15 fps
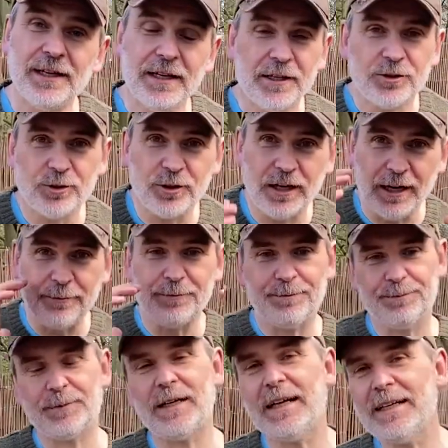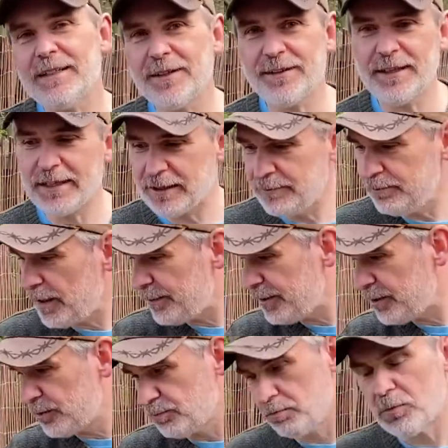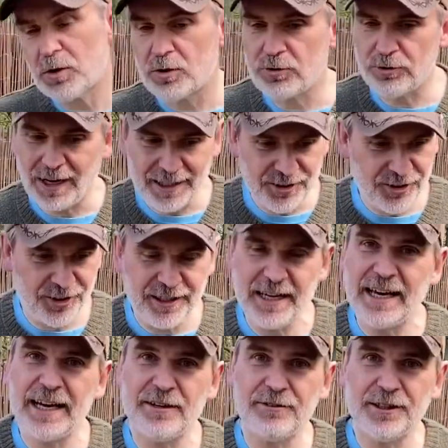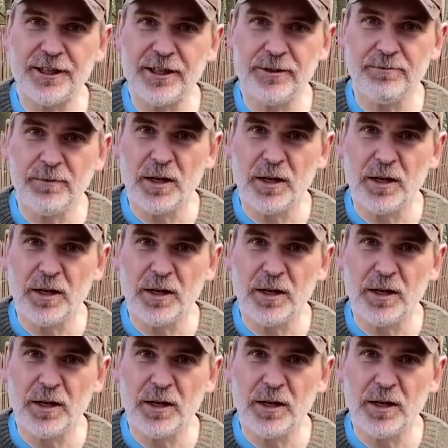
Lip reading: So I'm kind of thinking maybe grass the area,